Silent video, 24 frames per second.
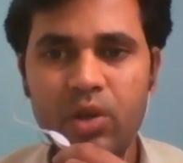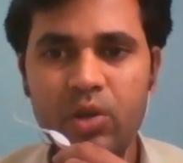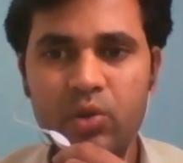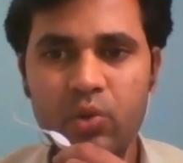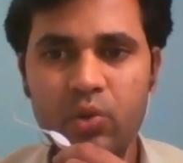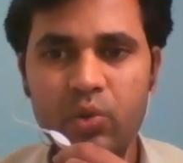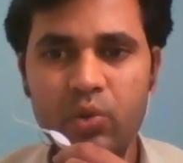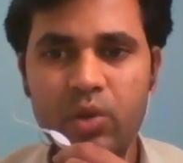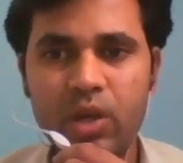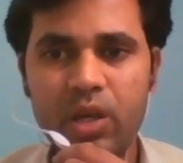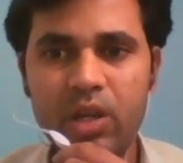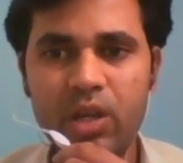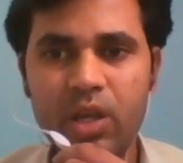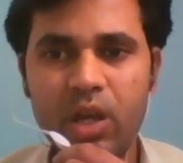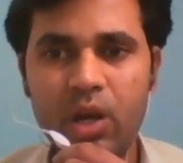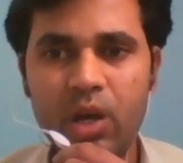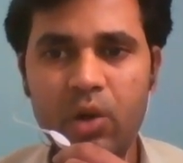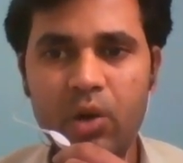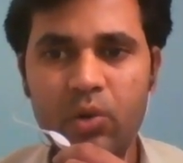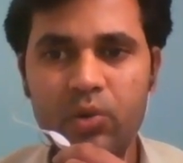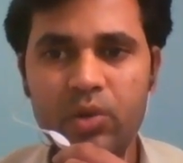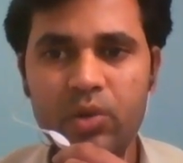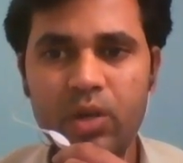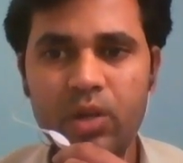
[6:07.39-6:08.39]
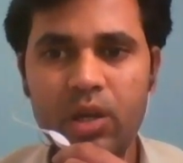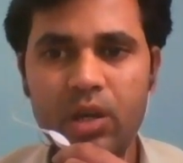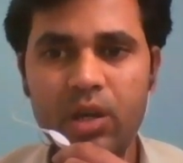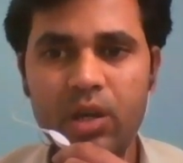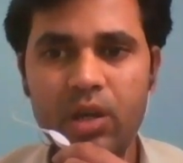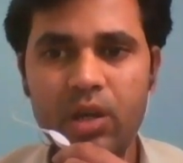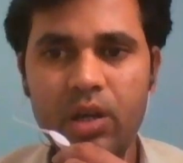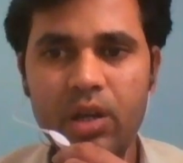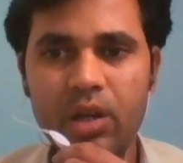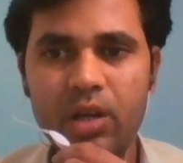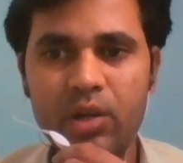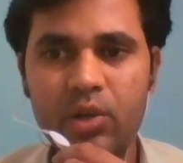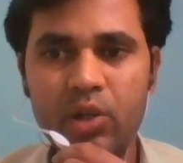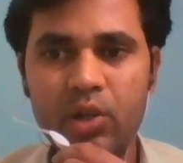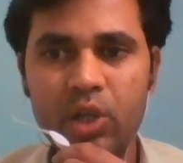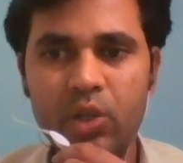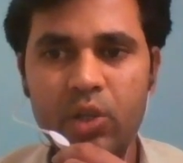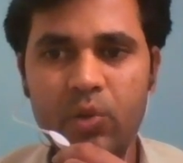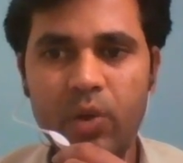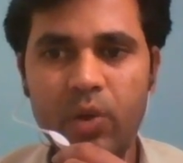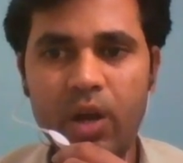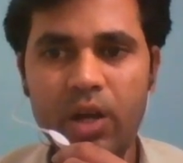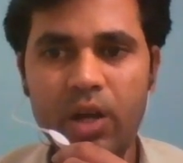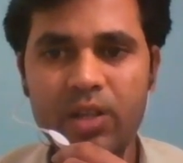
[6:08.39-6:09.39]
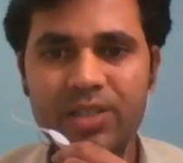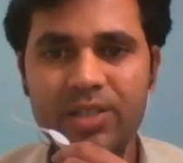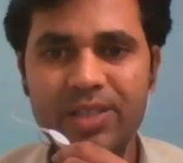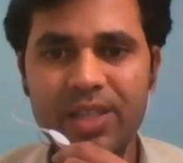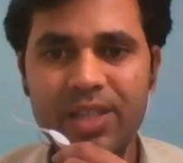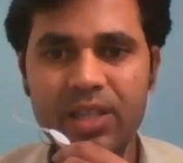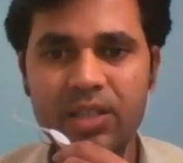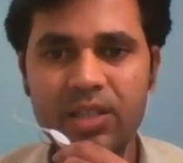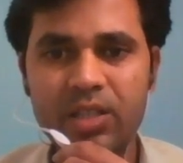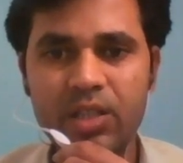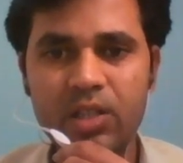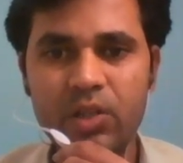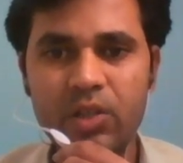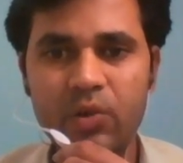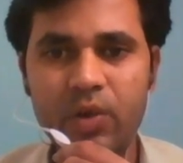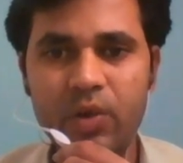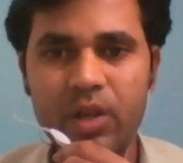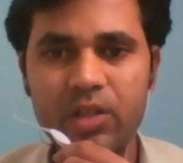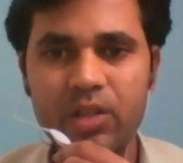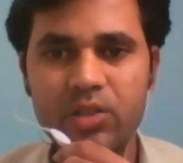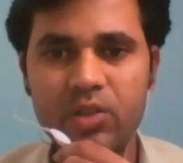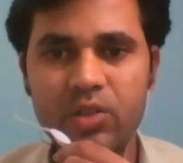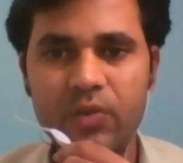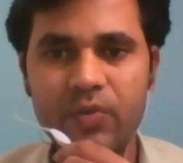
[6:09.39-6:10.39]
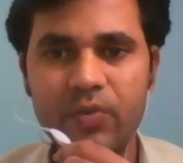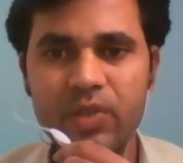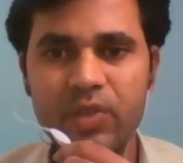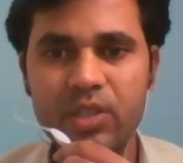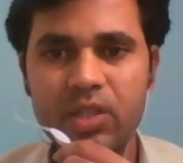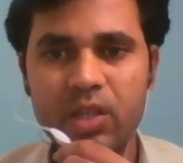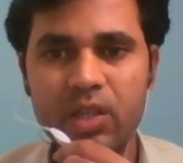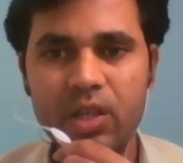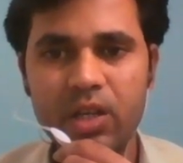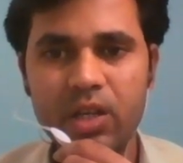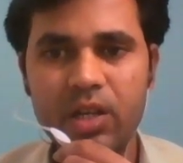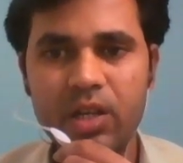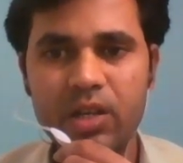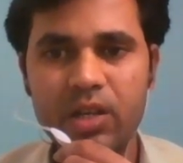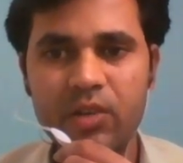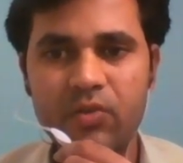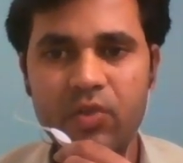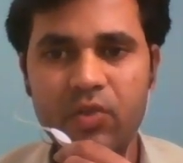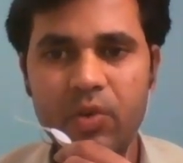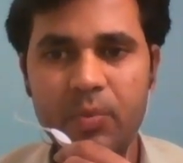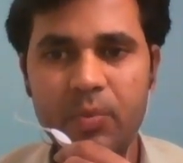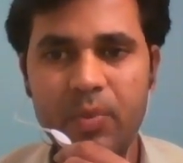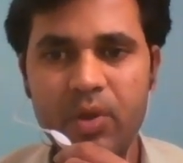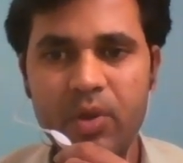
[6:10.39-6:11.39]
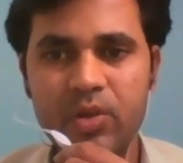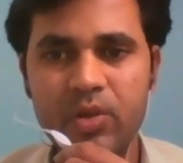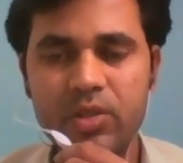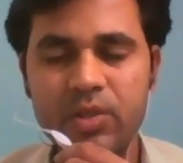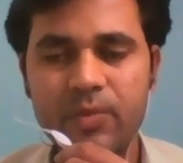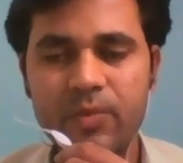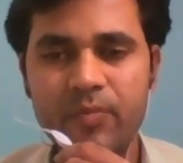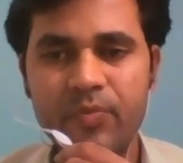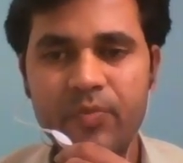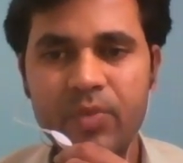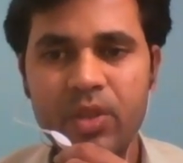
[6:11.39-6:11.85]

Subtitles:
to carry out and require sensitive and sophisticated equipments.